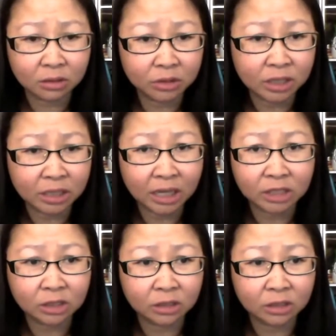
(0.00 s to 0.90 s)
losing the
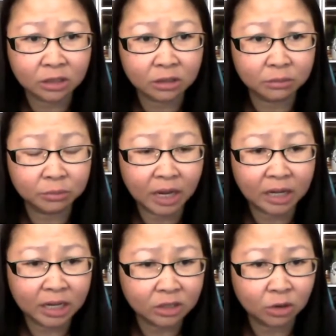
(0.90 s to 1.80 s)
election and
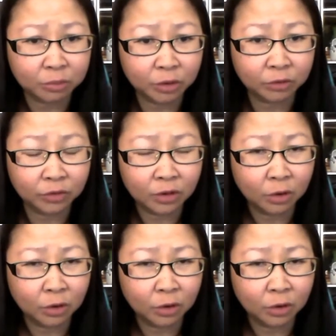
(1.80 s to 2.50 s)
he has no proof.